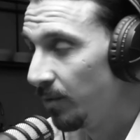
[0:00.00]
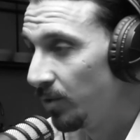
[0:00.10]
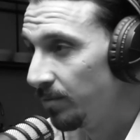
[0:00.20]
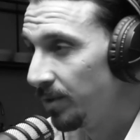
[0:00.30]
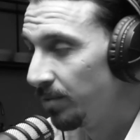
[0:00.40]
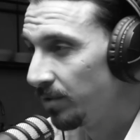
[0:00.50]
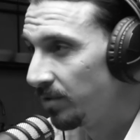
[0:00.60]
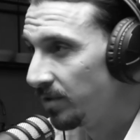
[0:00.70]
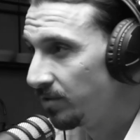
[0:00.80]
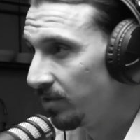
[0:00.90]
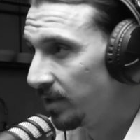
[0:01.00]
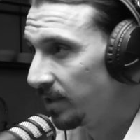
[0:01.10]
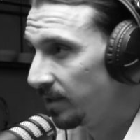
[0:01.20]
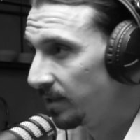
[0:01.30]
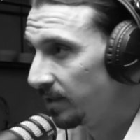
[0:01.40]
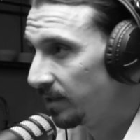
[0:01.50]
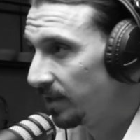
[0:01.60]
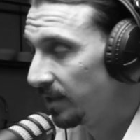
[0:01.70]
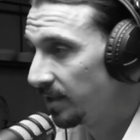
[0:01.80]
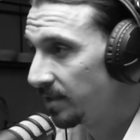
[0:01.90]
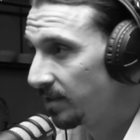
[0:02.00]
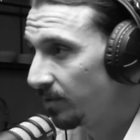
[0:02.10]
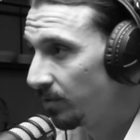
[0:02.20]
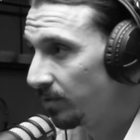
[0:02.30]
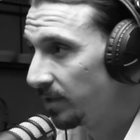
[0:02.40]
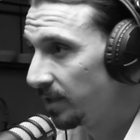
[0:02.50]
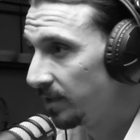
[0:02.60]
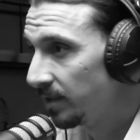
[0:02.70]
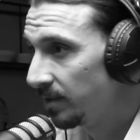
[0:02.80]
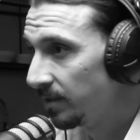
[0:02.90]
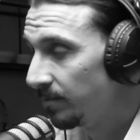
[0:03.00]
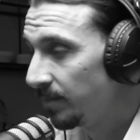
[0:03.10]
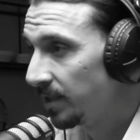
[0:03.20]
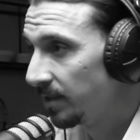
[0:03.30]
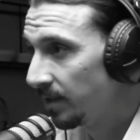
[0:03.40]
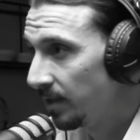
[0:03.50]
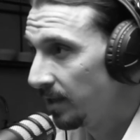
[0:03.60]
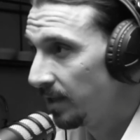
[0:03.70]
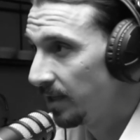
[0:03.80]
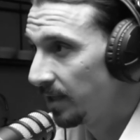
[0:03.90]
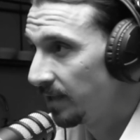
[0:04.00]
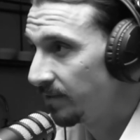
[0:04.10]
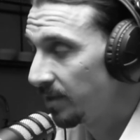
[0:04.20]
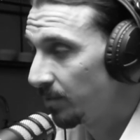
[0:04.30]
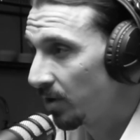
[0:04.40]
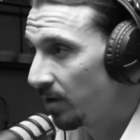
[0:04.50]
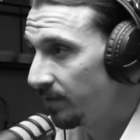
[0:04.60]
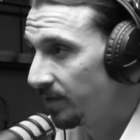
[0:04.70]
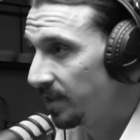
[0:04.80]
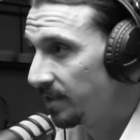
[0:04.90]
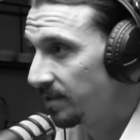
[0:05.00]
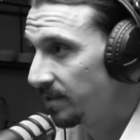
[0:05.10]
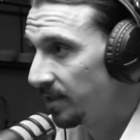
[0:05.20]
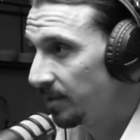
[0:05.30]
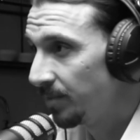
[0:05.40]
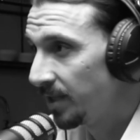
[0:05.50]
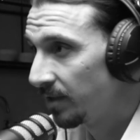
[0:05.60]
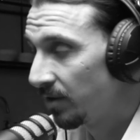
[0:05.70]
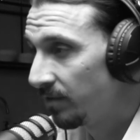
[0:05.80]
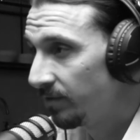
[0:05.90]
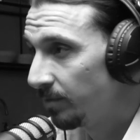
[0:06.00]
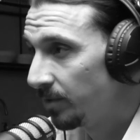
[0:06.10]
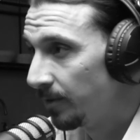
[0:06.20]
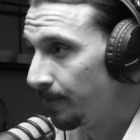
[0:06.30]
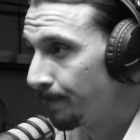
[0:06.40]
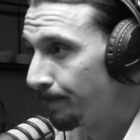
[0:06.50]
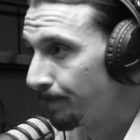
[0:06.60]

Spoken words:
I want people to enjoy it. And that's the role that gives them confidence in being comfortable.